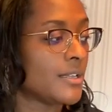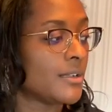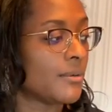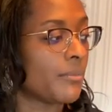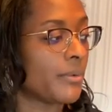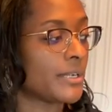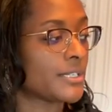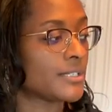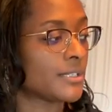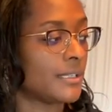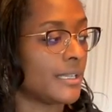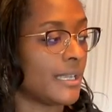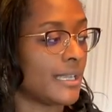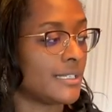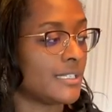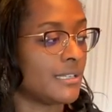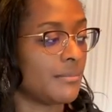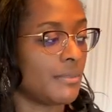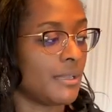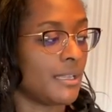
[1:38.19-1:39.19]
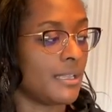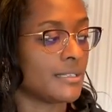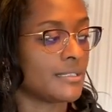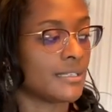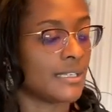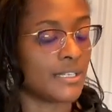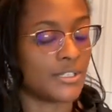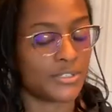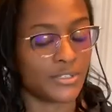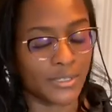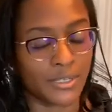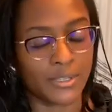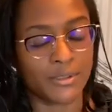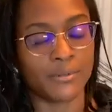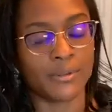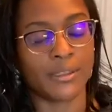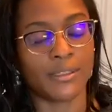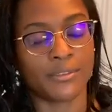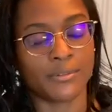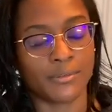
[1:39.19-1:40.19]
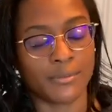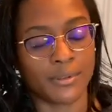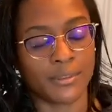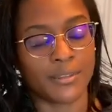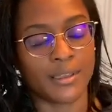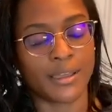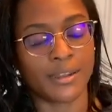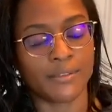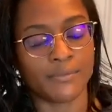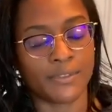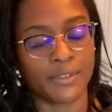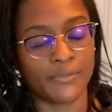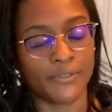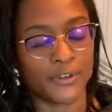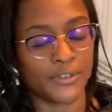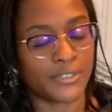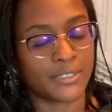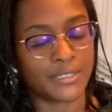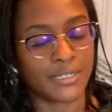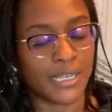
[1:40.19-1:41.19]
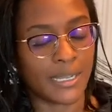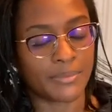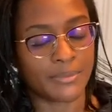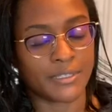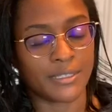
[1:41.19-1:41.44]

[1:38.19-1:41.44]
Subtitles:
which led to me essentially going through a lot of the first steps,